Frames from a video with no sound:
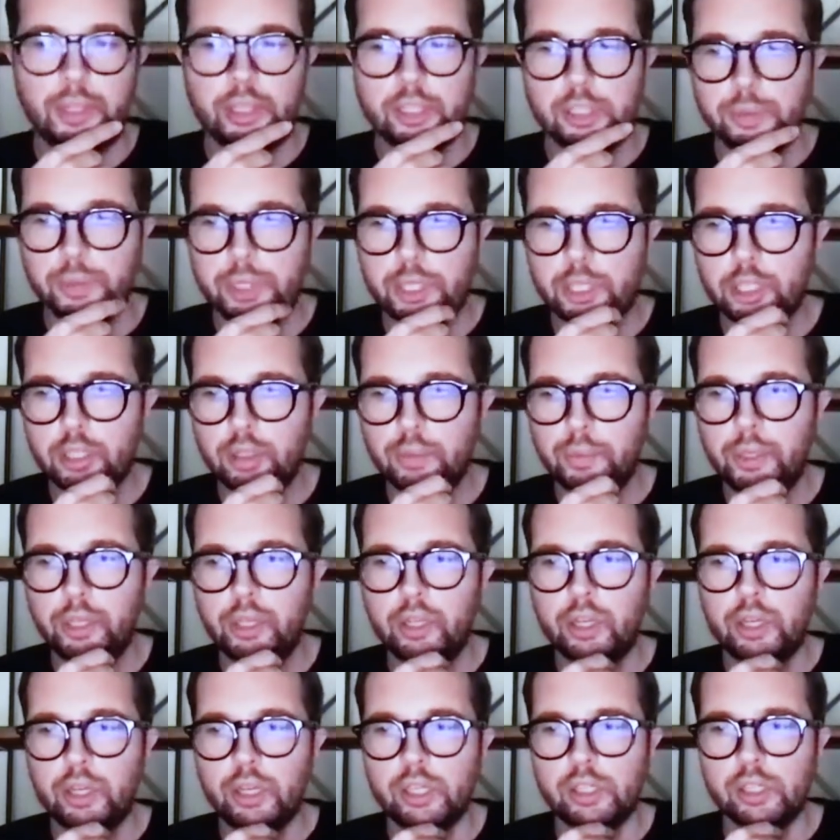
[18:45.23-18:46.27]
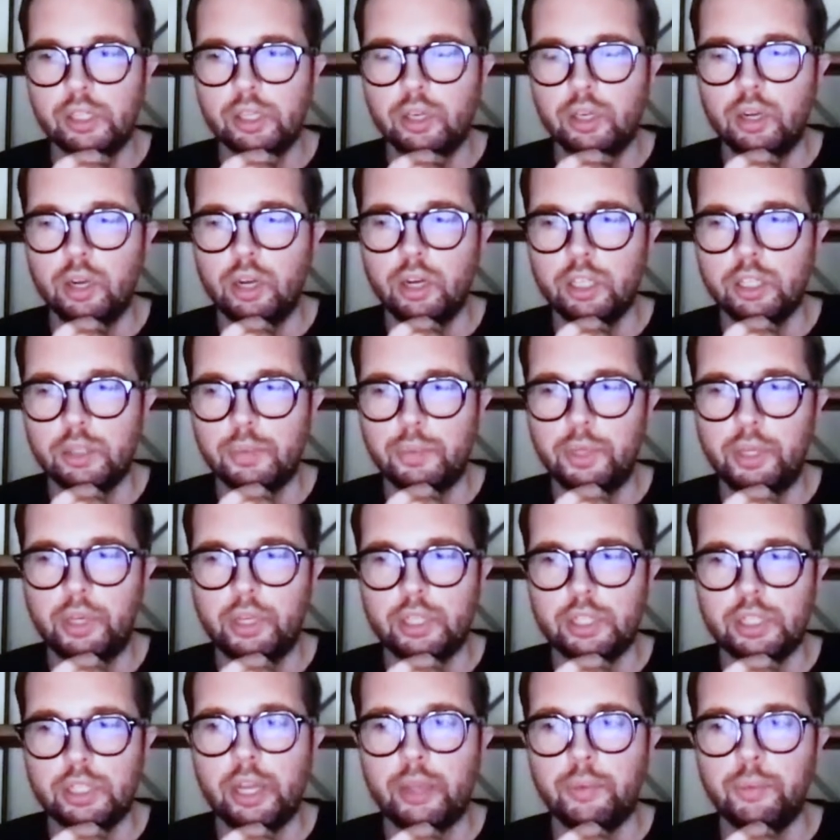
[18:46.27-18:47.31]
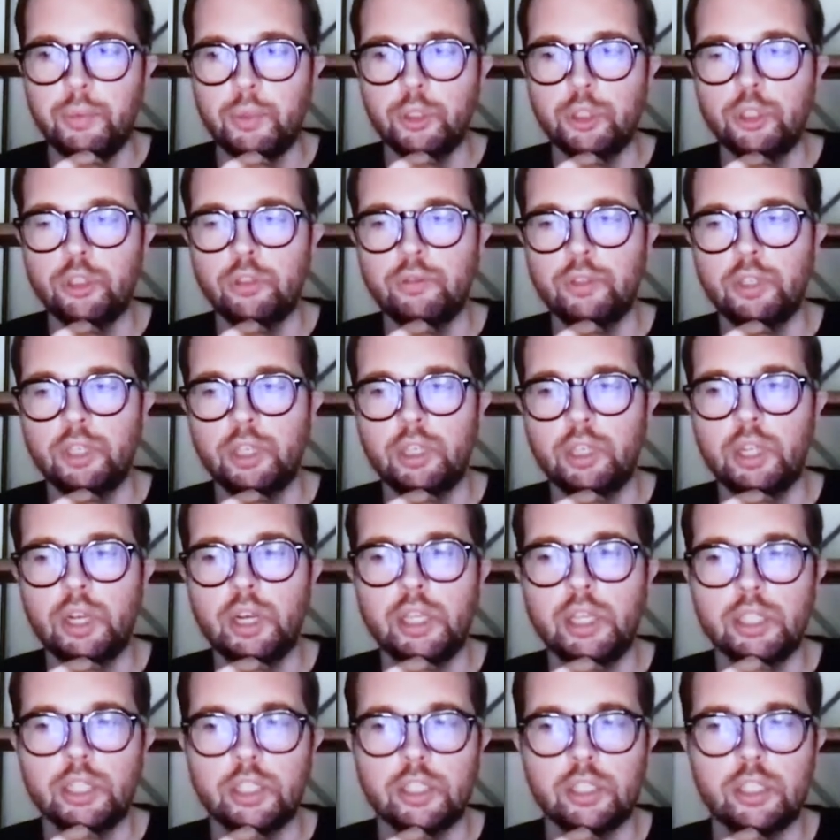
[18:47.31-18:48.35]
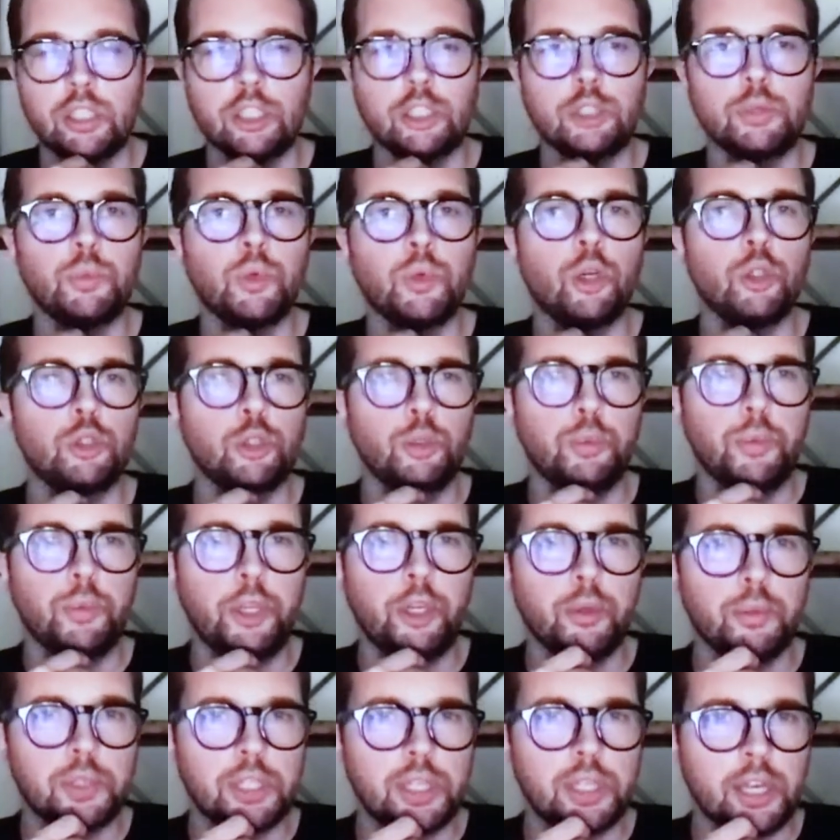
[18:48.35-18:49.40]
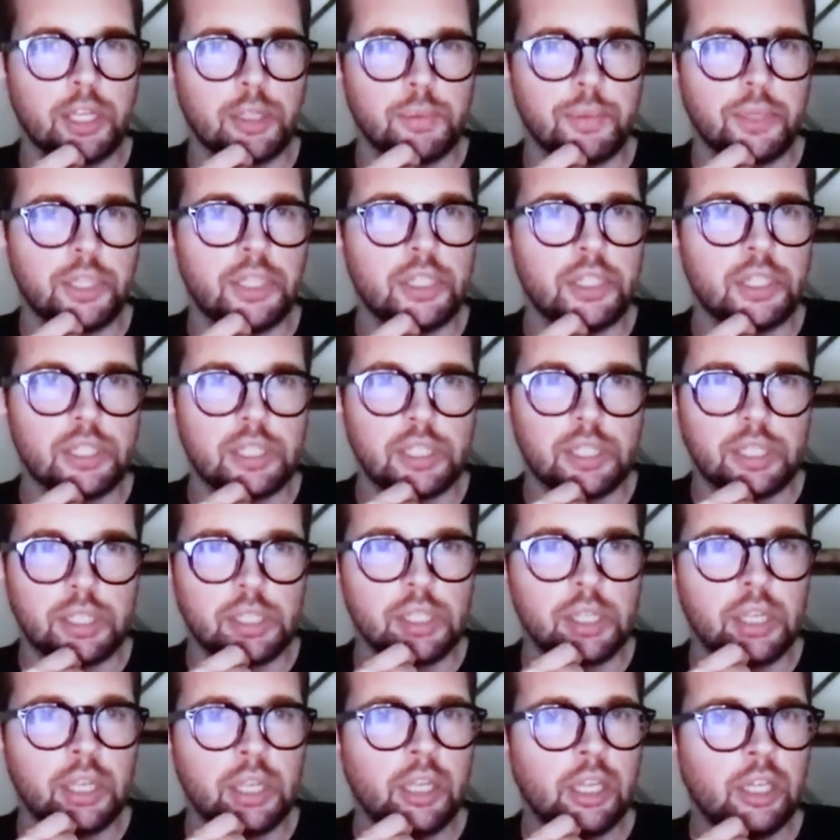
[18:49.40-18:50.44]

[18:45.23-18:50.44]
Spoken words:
especially because on August Media side, most of our clients are still small to medium-sized businesses.